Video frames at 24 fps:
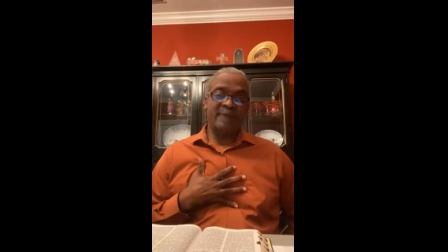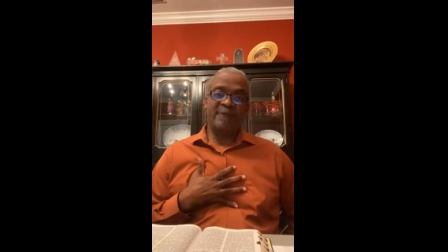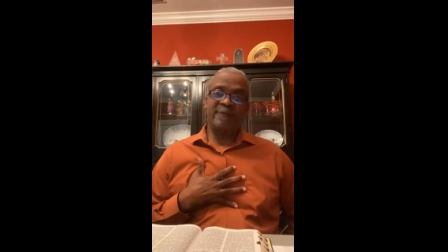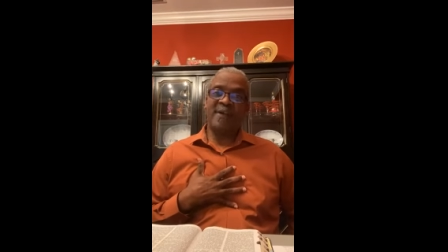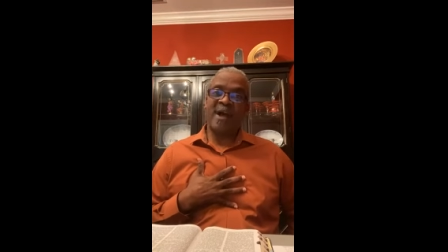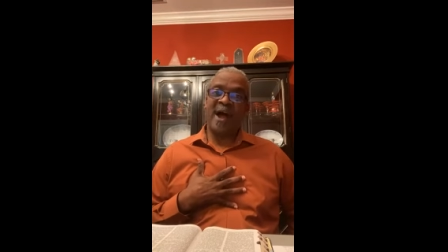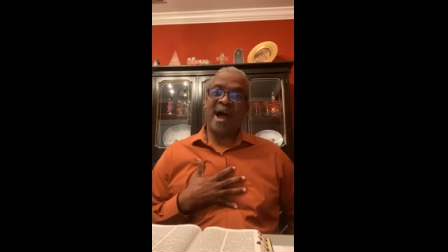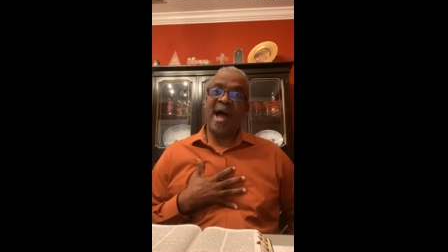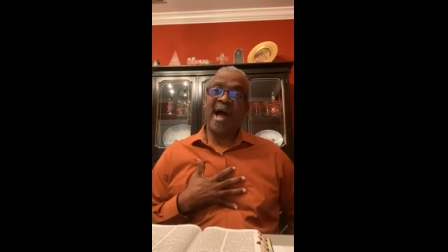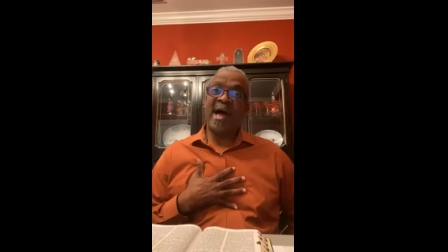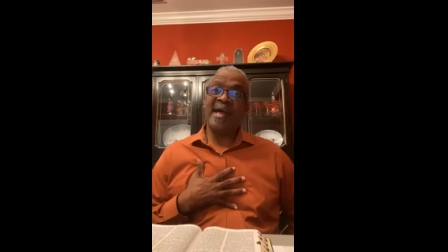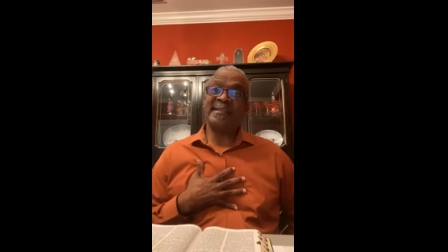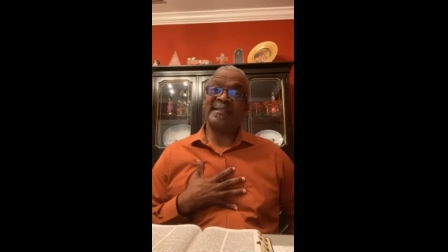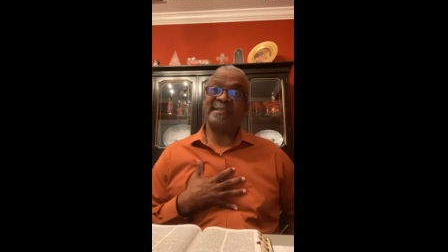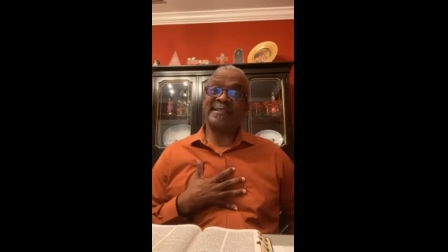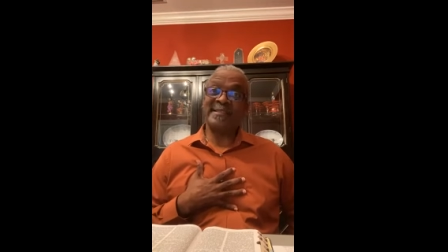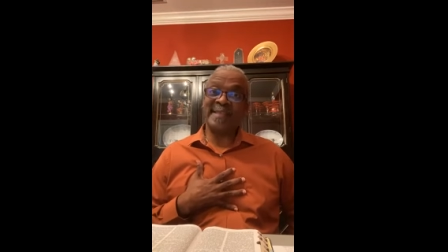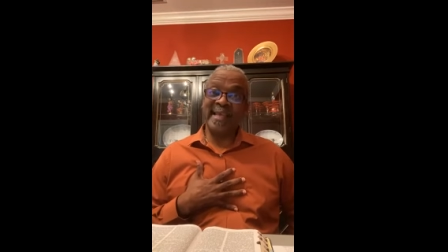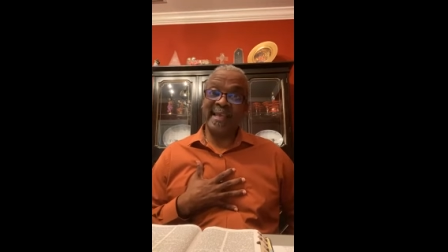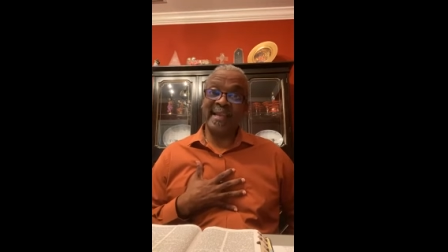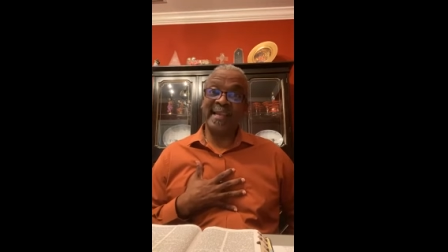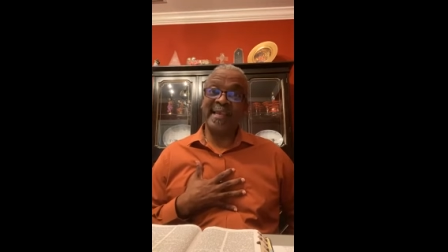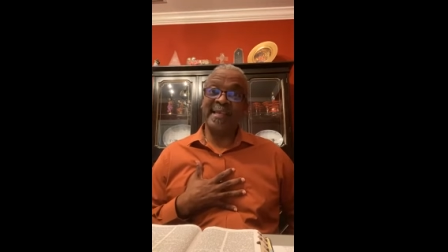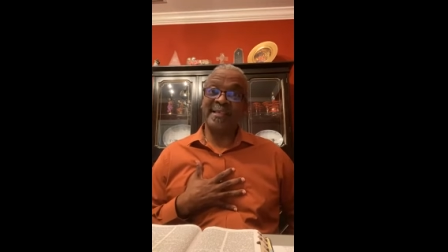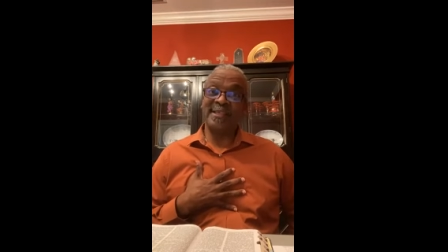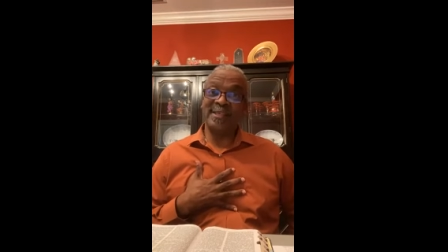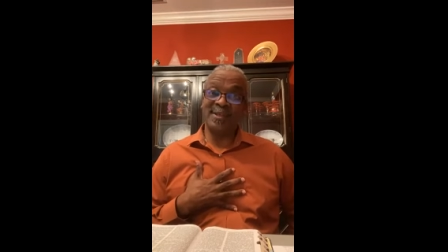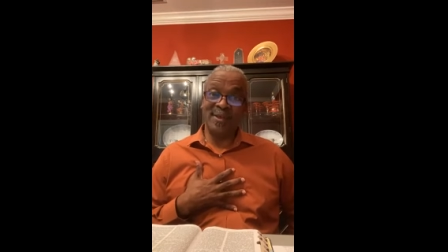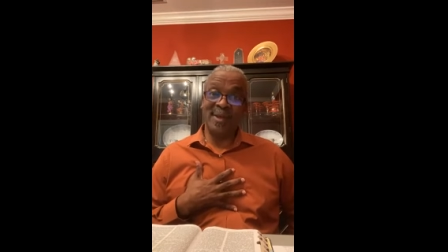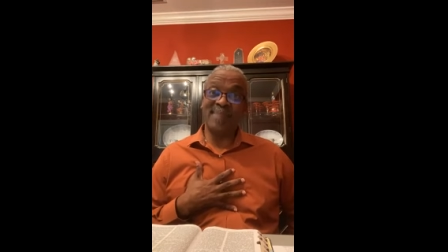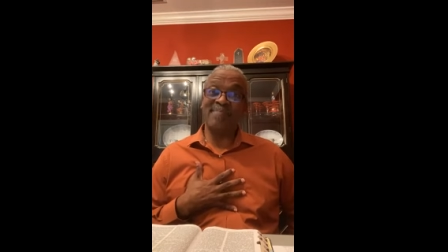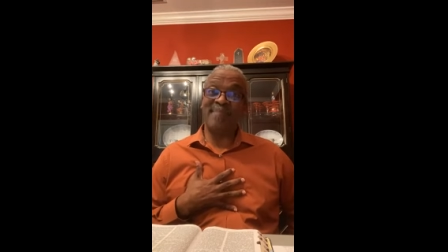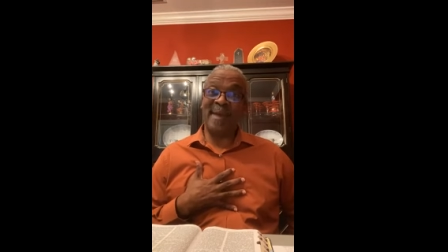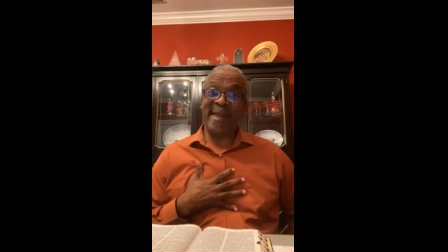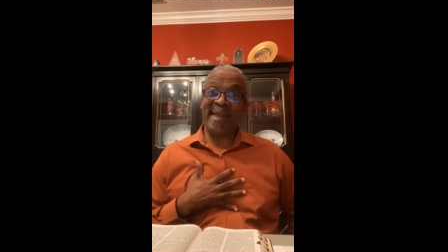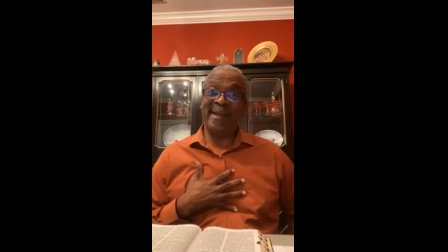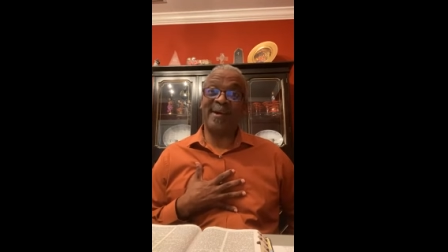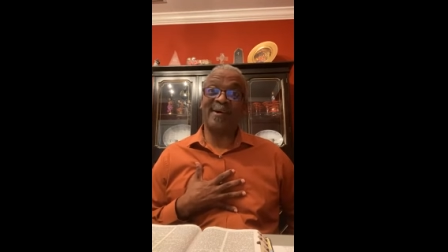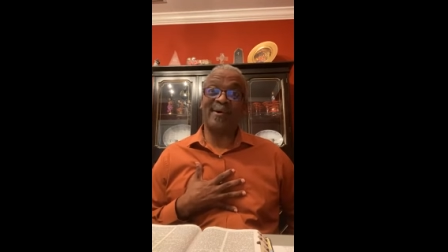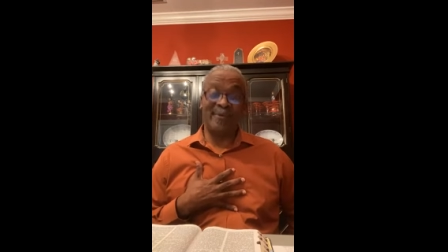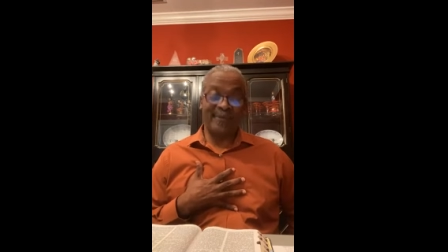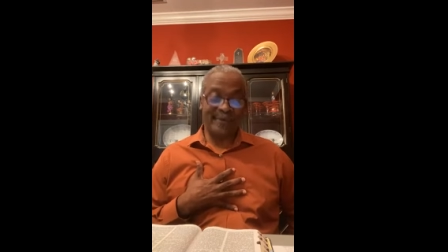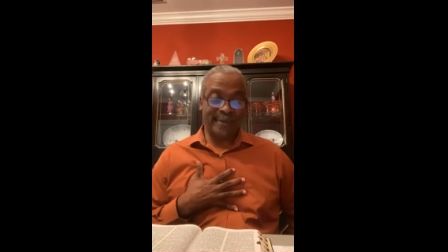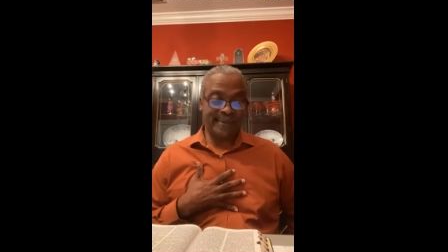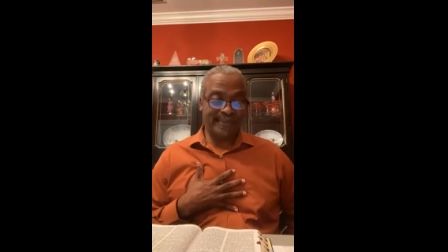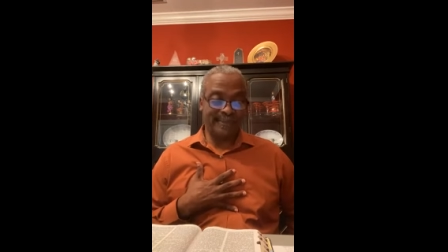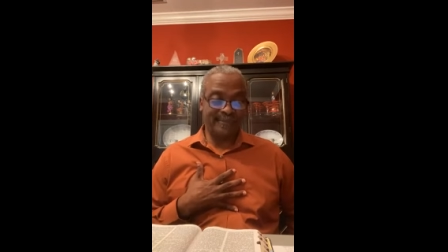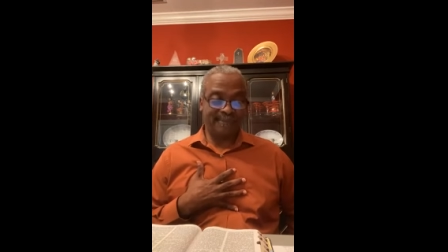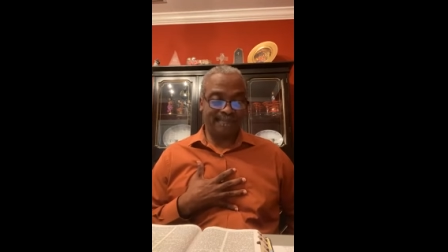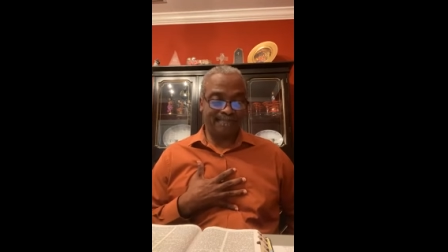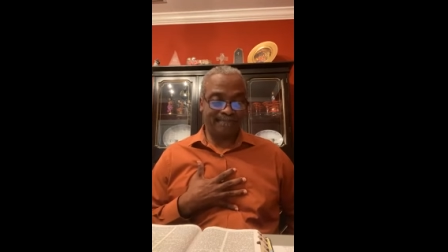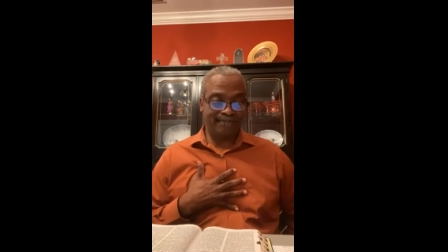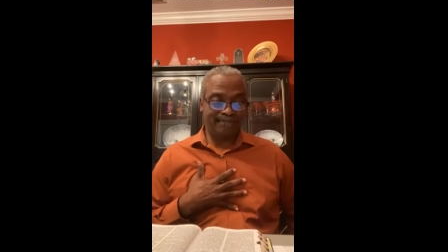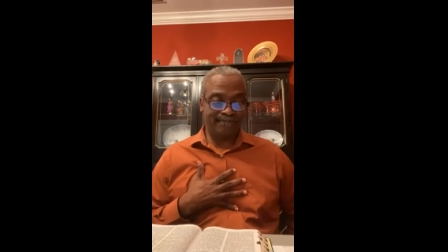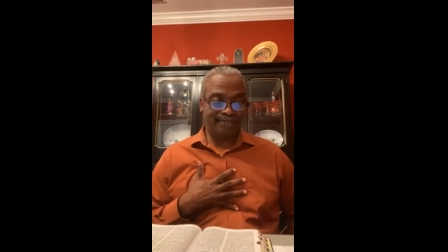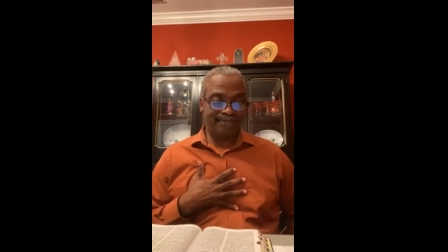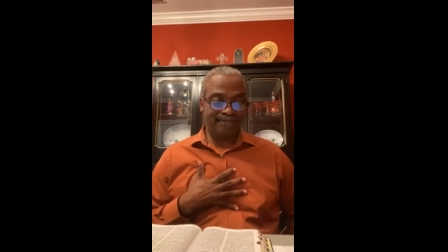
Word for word: If God said it, you can bank on it.